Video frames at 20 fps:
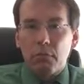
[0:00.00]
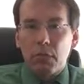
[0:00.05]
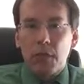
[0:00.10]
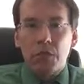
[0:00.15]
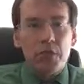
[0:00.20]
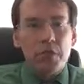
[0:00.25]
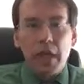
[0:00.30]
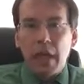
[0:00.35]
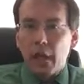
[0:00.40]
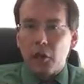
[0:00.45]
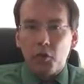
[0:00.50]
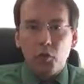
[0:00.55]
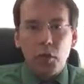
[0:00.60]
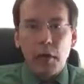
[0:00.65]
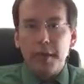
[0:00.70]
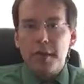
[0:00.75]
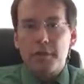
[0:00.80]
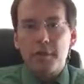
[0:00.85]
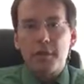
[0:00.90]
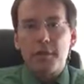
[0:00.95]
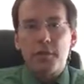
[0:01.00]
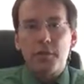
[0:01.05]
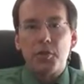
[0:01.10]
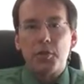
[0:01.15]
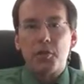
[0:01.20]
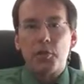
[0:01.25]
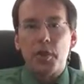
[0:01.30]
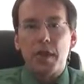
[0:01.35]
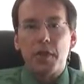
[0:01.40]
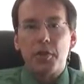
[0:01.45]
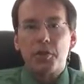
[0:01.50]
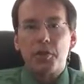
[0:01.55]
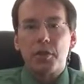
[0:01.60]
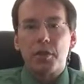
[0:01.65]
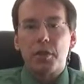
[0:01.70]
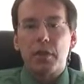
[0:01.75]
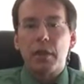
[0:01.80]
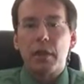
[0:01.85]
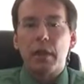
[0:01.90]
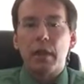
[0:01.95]
It's the crisis
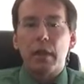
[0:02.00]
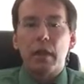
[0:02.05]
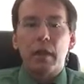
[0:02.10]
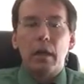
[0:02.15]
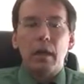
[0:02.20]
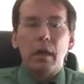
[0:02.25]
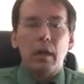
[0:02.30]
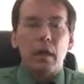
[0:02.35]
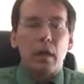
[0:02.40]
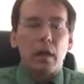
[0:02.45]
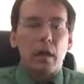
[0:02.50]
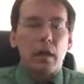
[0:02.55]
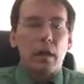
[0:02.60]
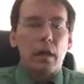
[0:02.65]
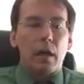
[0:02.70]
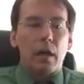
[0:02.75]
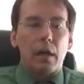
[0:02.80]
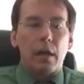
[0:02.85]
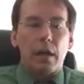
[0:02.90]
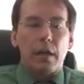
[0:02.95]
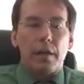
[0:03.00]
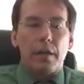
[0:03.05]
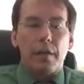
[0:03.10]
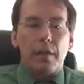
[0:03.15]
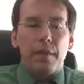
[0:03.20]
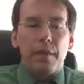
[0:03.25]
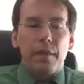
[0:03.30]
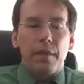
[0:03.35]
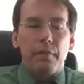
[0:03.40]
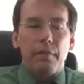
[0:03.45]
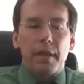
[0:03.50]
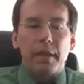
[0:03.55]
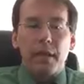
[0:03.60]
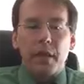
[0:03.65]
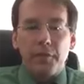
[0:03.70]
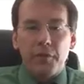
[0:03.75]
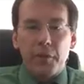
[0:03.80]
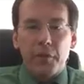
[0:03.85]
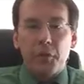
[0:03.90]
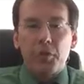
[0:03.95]
situation. By
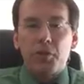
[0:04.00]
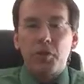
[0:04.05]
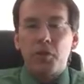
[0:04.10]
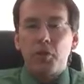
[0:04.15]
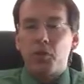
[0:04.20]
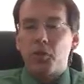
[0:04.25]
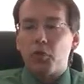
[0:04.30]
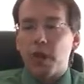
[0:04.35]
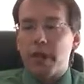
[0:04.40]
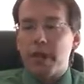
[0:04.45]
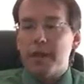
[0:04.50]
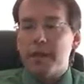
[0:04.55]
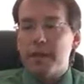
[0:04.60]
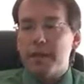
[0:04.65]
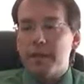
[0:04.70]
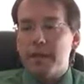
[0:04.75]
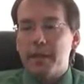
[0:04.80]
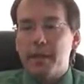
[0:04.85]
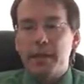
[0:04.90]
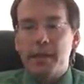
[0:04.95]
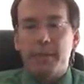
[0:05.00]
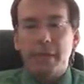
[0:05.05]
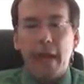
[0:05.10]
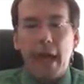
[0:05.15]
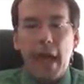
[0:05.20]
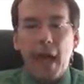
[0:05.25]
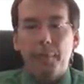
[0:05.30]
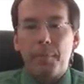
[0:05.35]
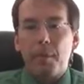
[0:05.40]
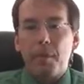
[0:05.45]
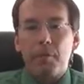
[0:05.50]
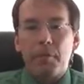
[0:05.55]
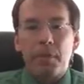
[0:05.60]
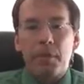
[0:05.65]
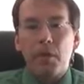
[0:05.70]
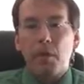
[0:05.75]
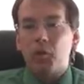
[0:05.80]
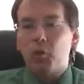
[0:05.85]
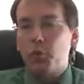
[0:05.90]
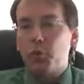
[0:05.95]
definition, crises happen
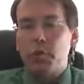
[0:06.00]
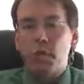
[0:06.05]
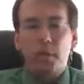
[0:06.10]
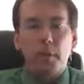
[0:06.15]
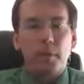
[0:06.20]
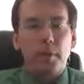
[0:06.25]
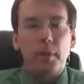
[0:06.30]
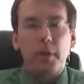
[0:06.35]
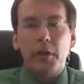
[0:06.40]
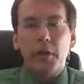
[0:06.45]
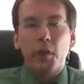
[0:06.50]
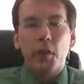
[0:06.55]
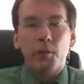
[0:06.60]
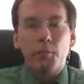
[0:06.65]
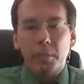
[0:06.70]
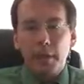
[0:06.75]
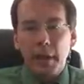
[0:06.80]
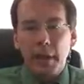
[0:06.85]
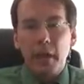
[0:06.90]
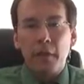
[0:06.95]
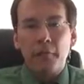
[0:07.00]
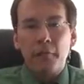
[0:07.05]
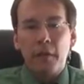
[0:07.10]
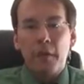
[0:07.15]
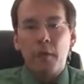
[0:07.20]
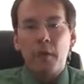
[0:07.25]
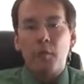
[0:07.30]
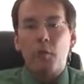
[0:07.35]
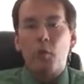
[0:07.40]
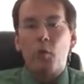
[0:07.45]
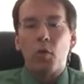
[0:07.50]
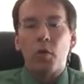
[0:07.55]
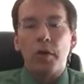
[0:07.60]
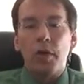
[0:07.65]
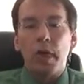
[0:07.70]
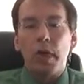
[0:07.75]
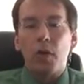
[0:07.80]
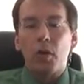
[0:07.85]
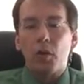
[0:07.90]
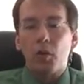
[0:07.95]
because we typically don't plan for them or
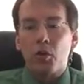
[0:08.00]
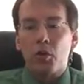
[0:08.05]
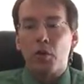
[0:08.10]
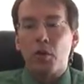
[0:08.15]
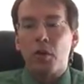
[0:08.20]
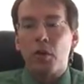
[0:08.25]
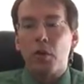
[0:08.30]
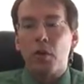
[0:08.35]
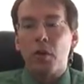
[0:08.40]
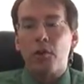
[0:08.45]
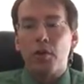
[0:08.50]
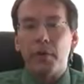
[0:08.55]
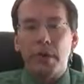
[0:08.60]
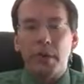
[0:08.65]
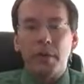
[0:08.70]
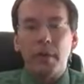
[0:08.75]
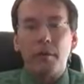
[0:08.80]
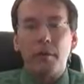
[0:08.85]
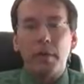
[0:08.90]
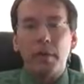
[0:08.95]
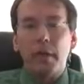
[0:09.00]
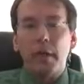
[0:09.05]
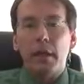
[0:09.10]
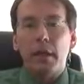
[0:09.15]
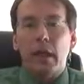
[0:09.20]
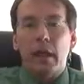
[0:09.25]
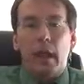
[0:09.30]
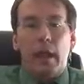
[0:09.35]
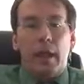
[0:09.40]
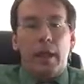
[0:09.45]
they occur unpredictably.